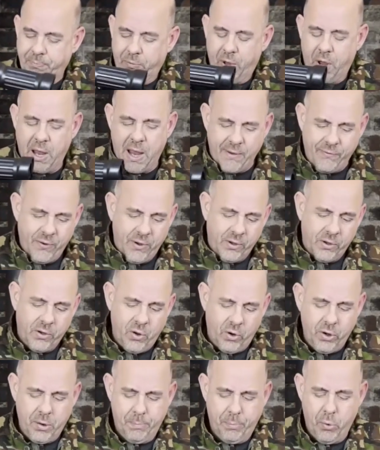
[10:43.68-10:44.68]
I haven't
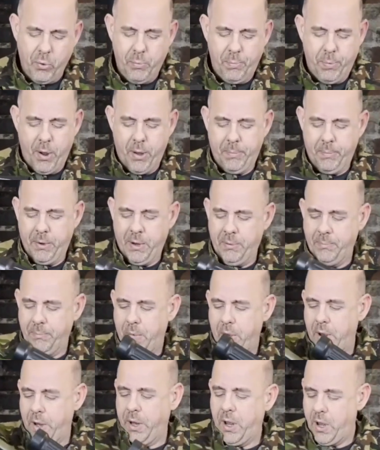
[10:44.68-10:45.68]
got a bullpup in
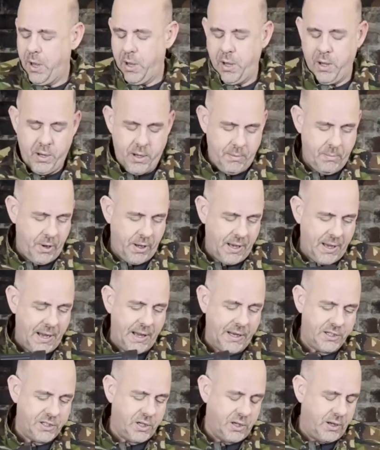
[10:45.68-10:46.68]
my
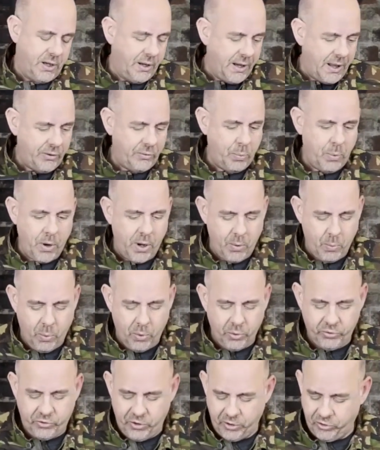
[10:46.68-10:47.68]
collection, and that's why I
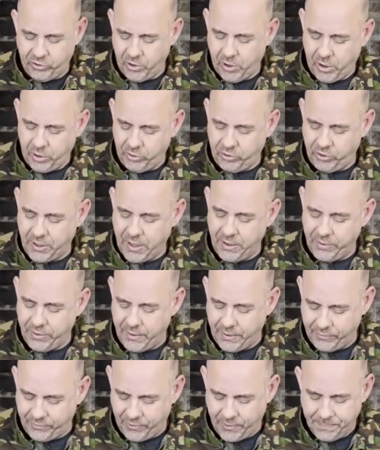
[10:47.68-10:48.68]
wanted to get
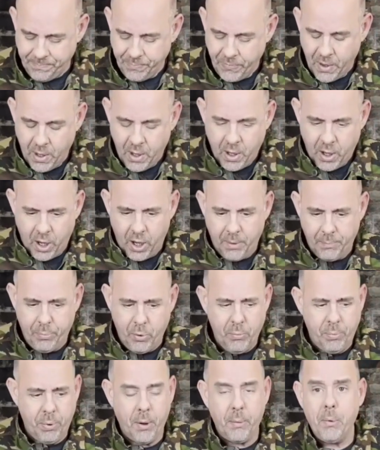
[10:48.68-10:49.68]
this.
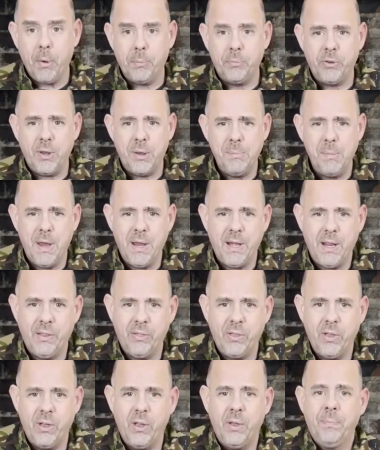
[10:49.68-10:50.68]
Bullpup obviously
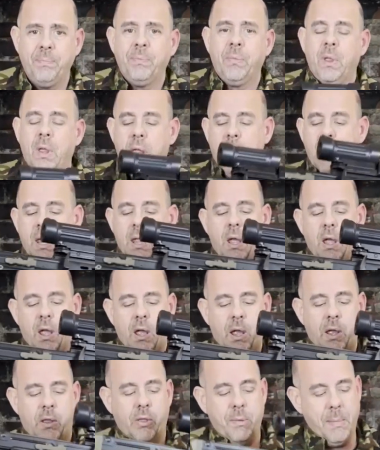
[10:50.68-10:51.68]
meaning that
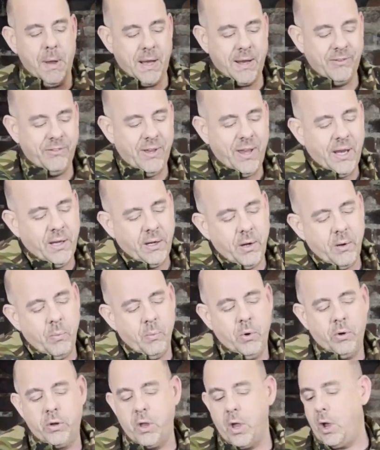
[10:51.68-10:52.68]
the magazine
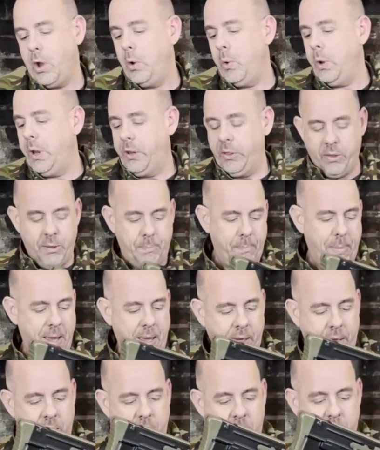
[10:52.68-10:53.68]
would go in the
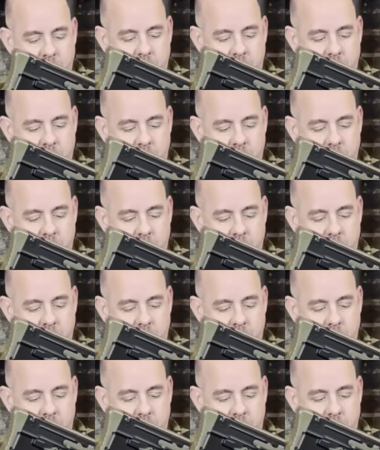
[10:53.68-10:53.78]
back